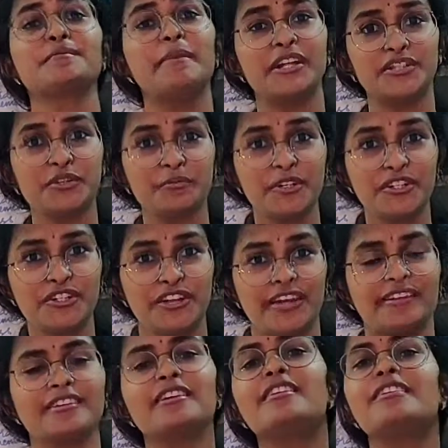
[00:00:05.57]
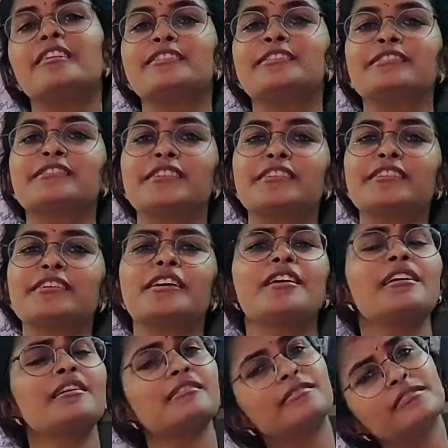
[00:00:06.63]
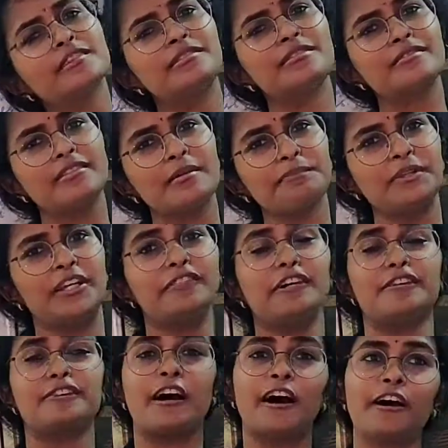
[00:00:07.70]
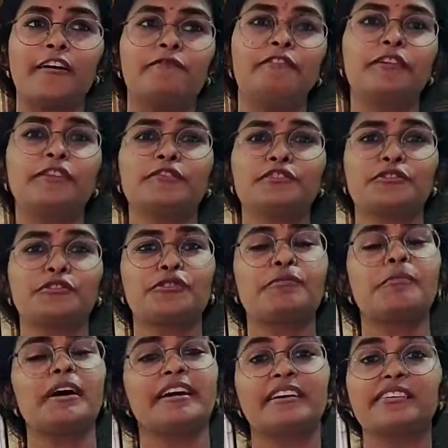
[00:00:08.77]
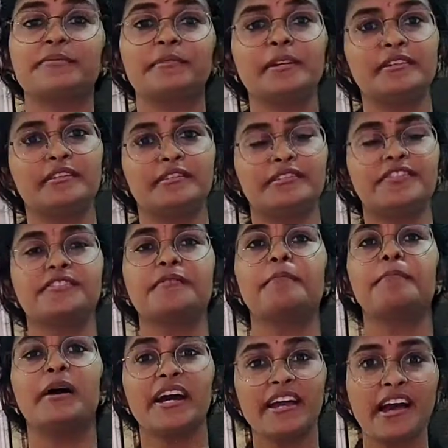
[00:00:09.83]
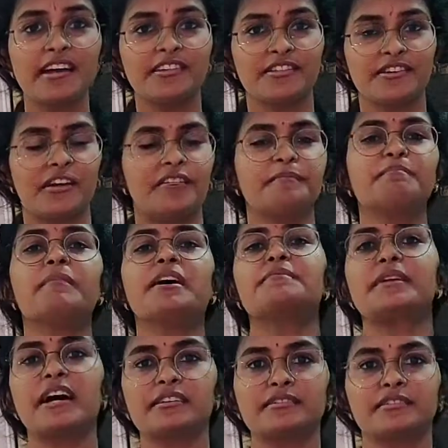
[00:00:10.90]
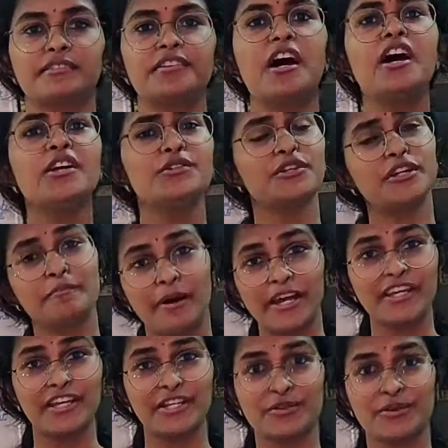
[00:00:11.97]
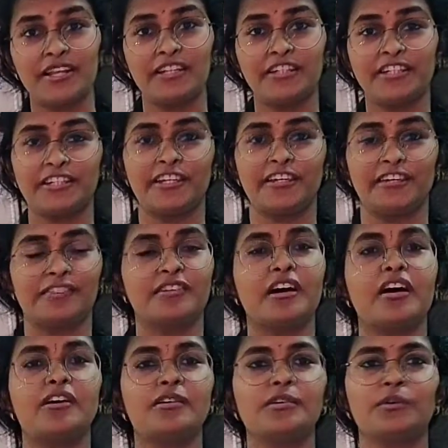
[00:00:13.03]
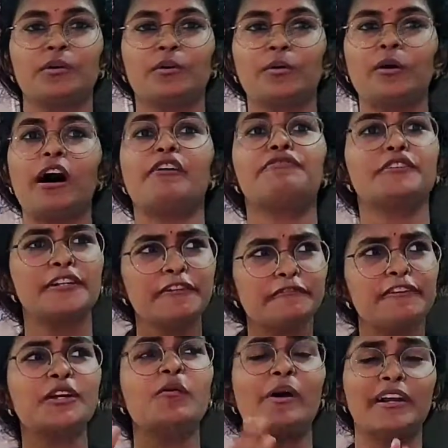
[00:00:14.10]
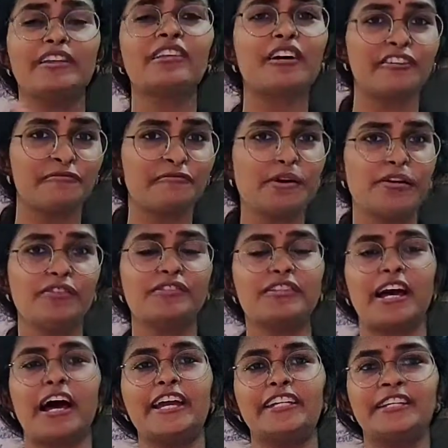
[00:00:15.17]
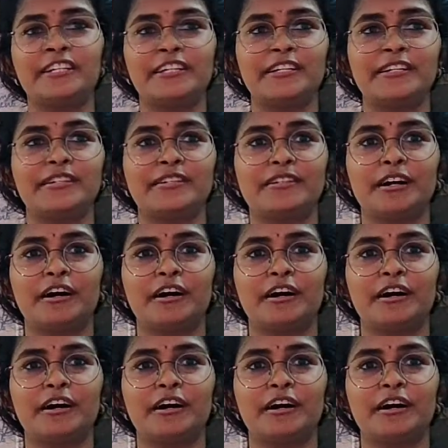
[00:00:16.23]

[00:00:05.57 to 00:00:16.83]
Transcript: meant to be shared, isn't it? This is something that I have learned through my experience, my hands-on, my practice during my casualty days. So after referring quite a lot of books, I did